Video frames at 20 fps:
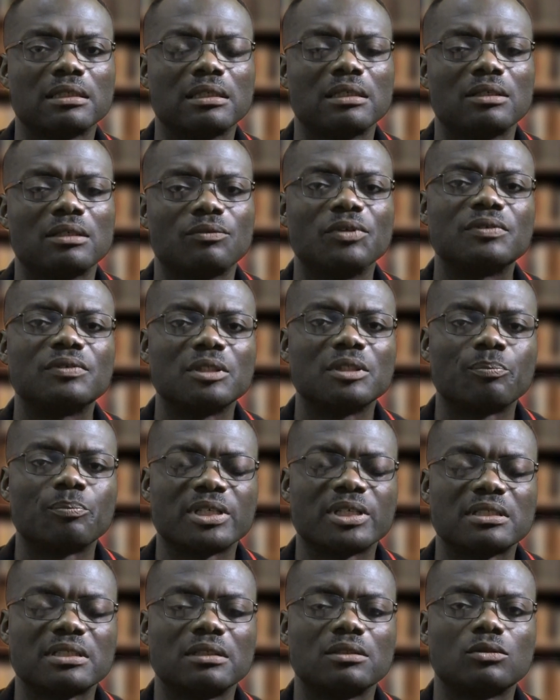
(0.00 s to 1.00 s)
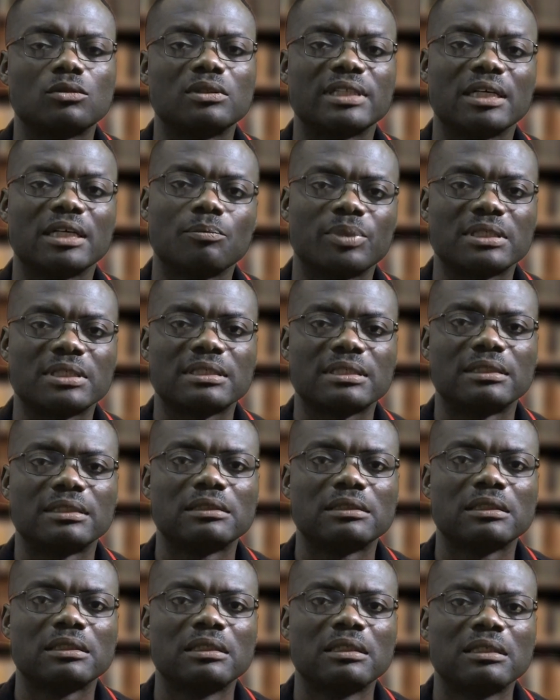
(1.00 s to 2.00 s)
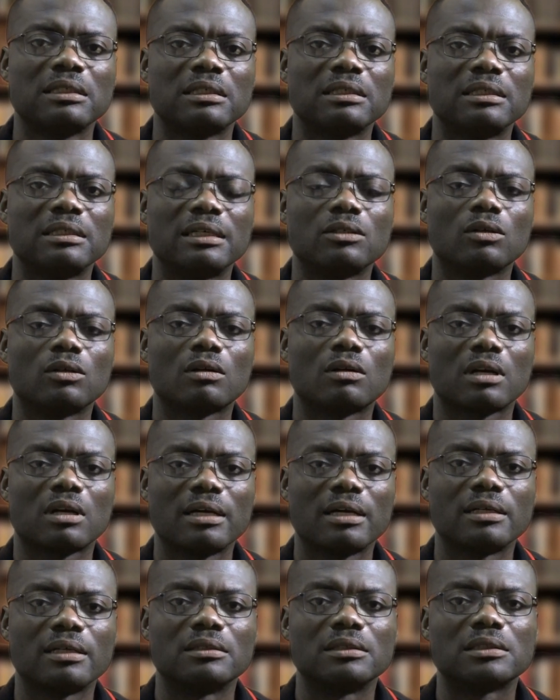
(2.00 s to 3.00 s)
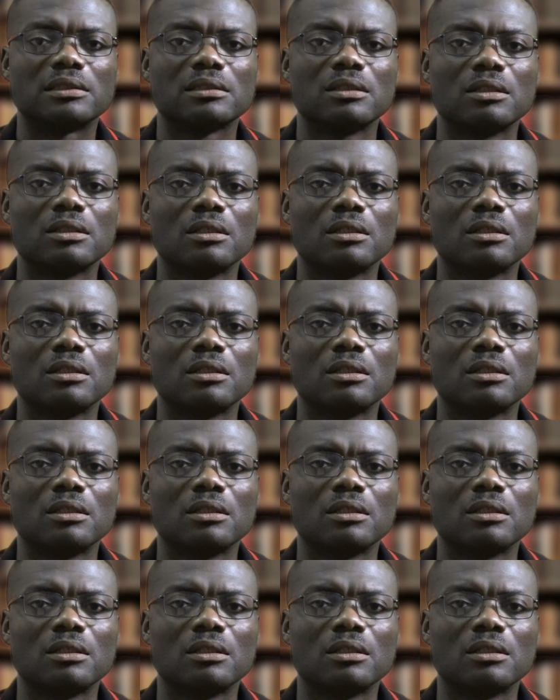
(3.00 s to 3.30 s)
15% to 10%, then your client,